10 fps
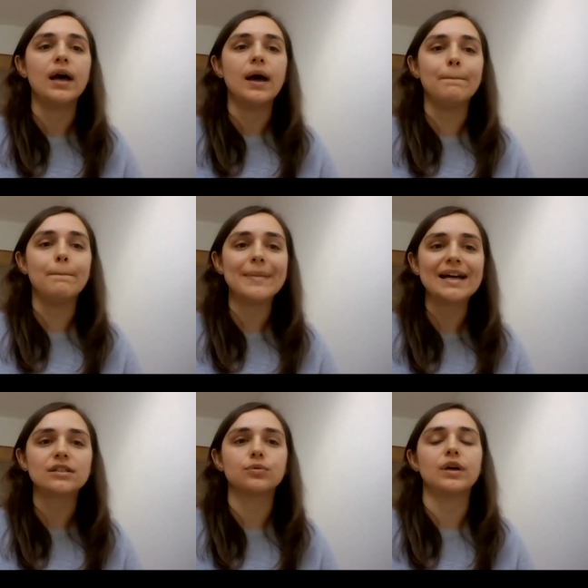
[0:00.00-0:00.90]
met
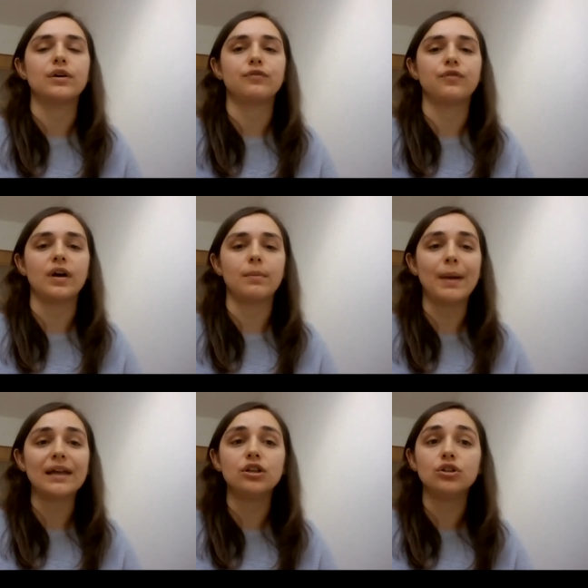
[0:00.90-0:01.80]
with uh,
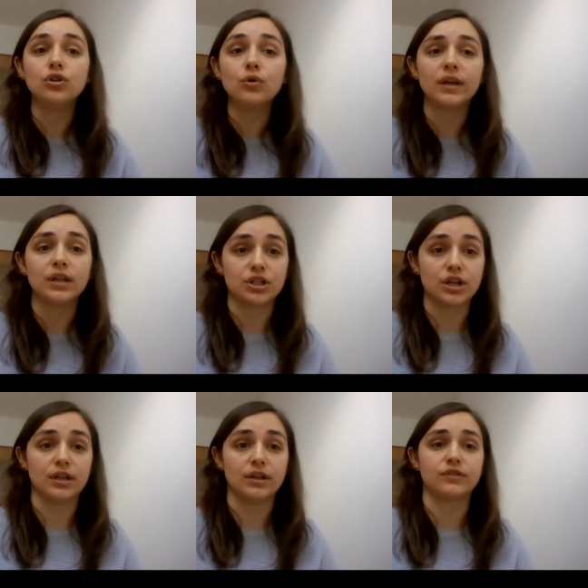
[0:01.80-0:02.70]
many new
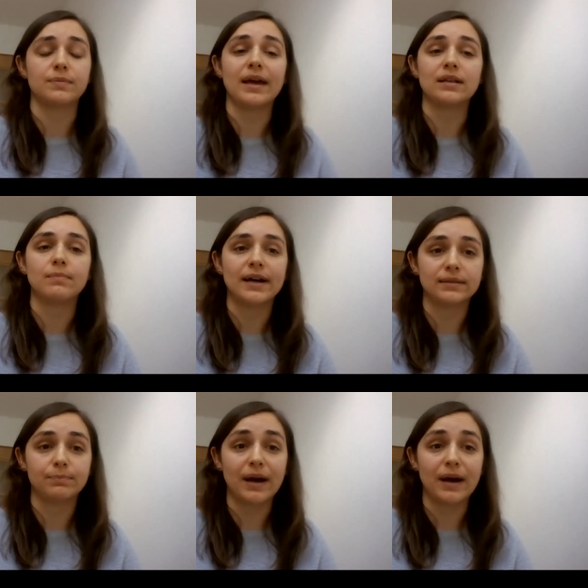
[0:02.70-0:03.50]
initiatives made by,